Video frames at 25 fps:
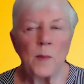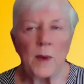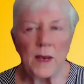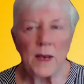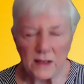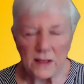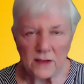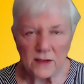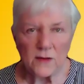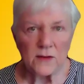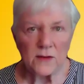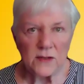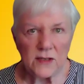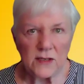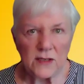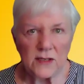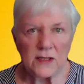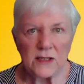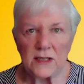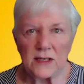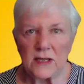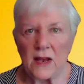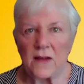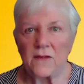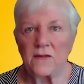pencils and
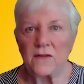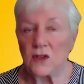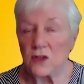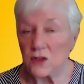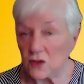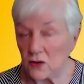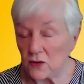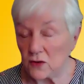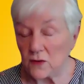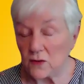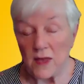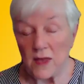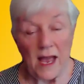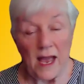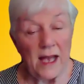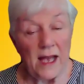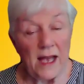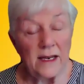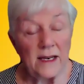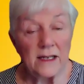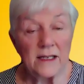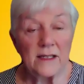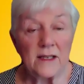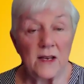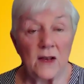stuff to do
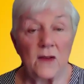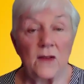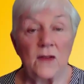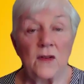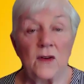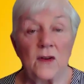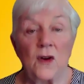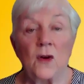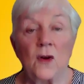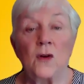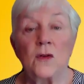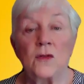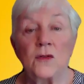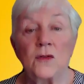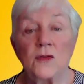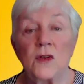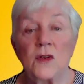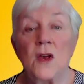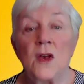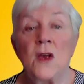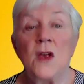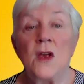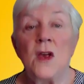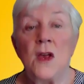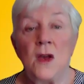that. So the girls
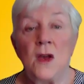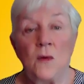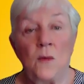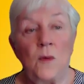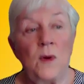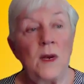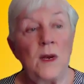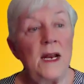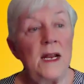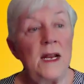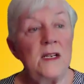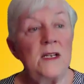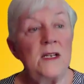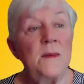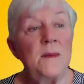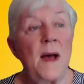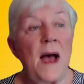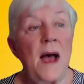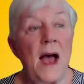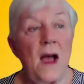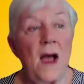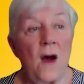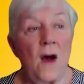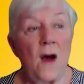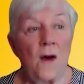went into
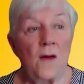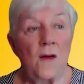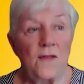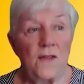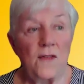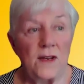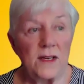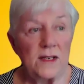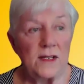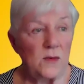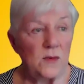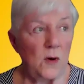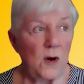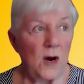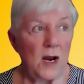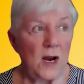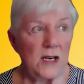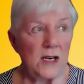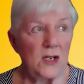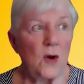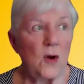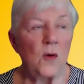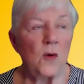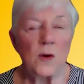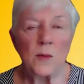my office where I
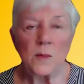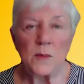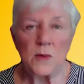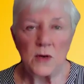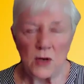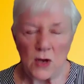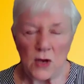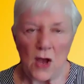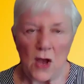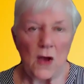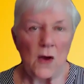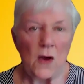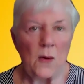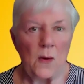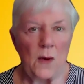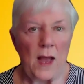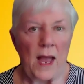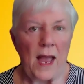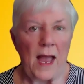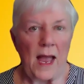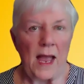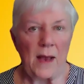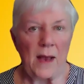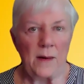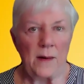told them to go
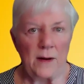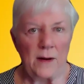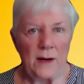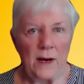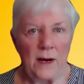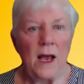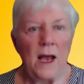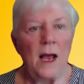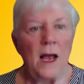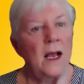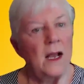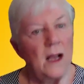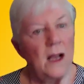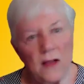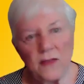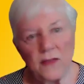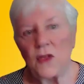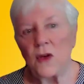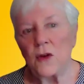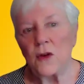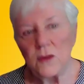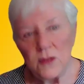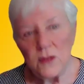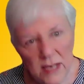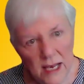and got
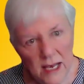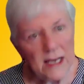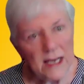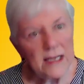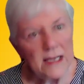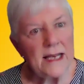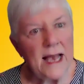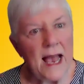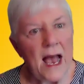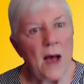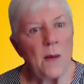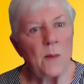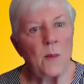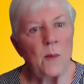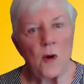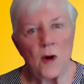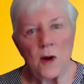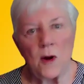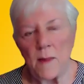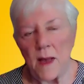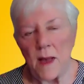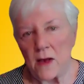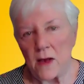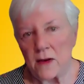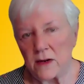those things out, brought
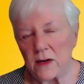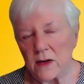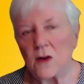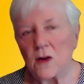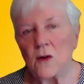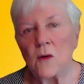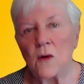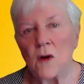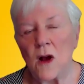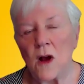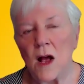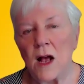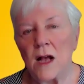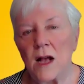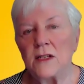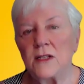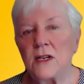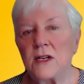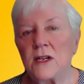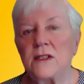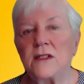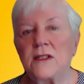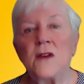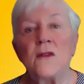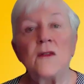them out in the garage.
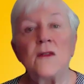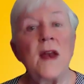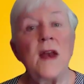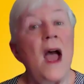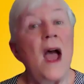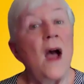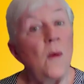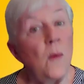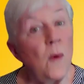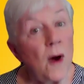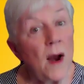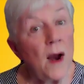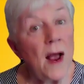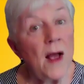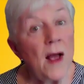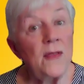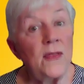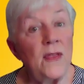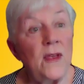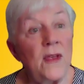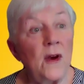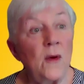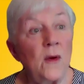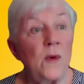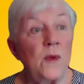And so now we're out
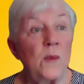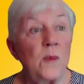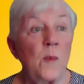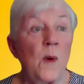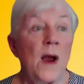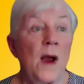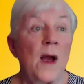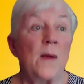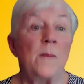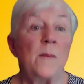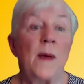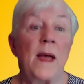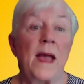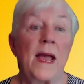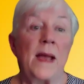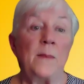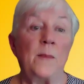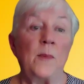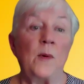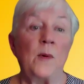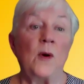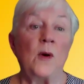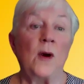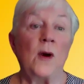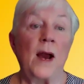there with brown
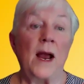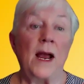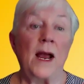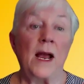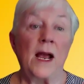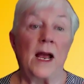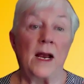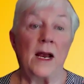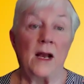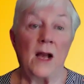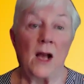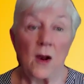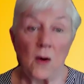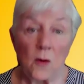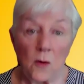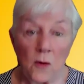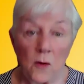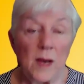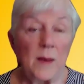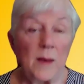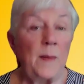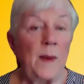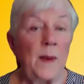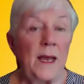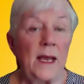paper and
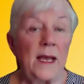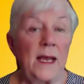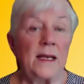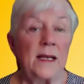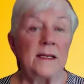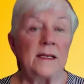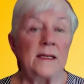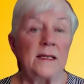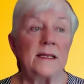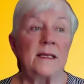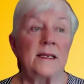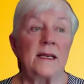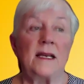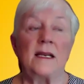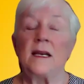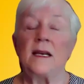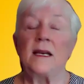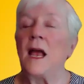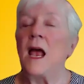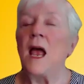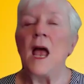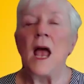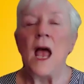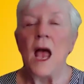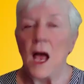coloring pens, and
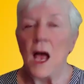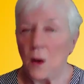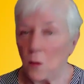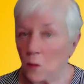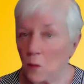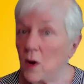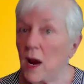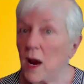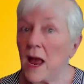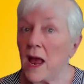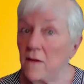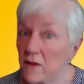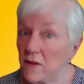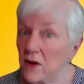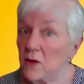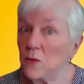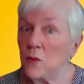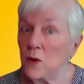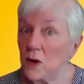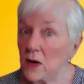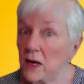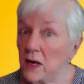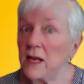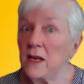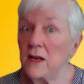we're having a
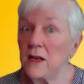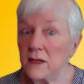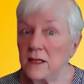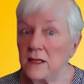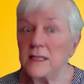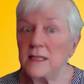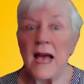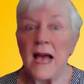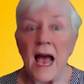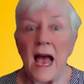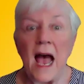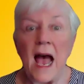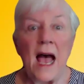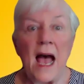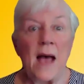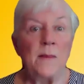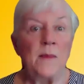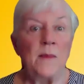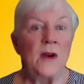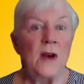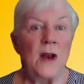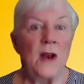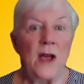really good time.